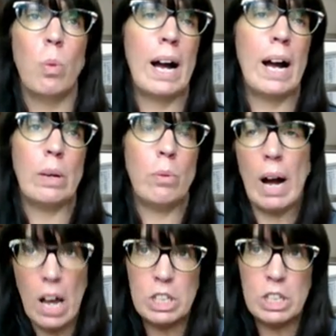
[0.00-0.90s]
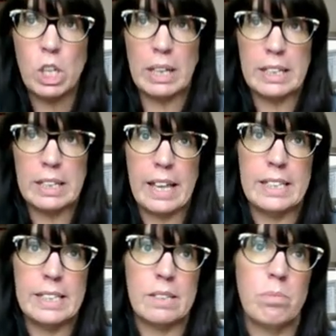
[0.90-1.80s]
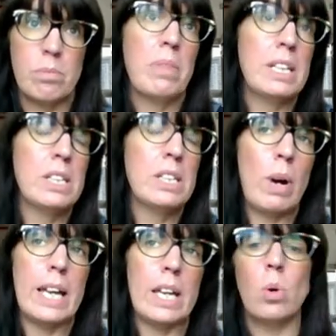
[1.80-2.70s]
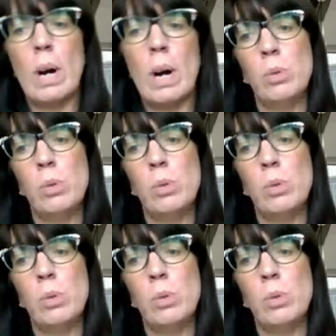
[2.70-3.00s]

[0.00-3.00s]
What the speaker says: why are we doing this way, or